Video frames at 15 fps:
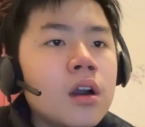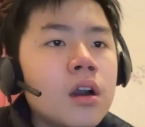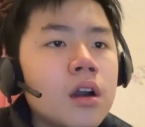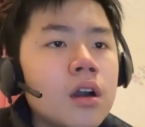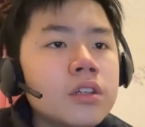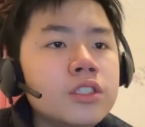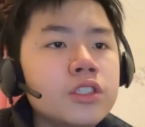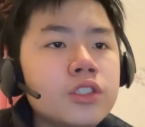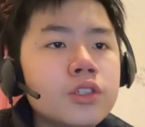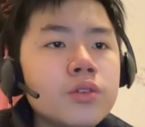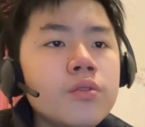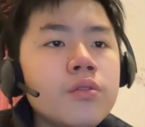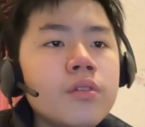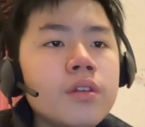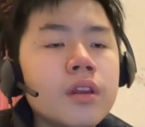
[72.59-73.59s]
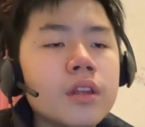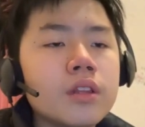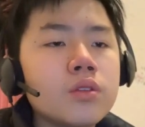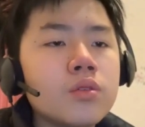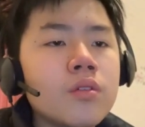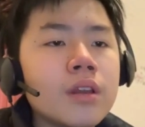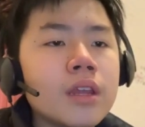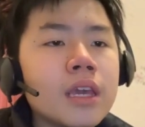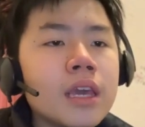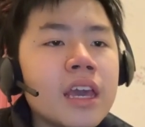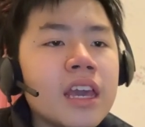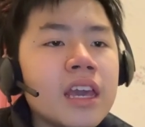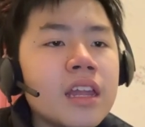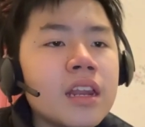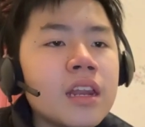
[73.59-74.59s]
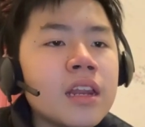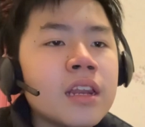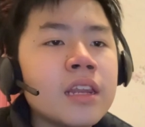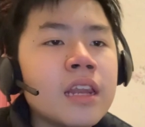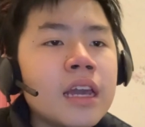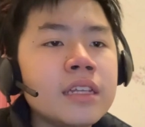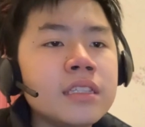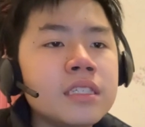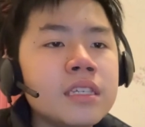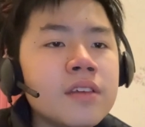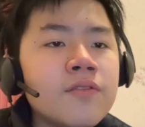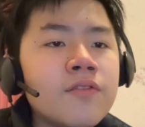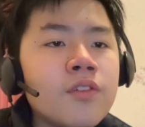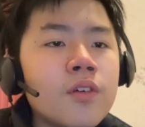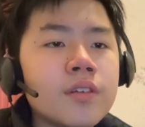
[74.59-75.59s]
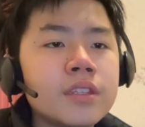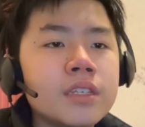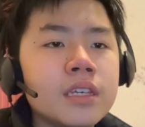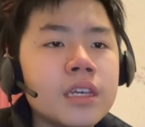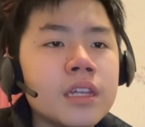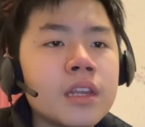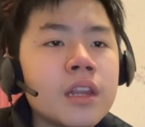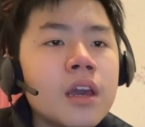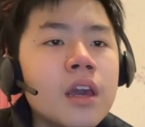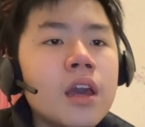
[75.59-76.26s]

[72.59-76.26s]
On June 28, 1914,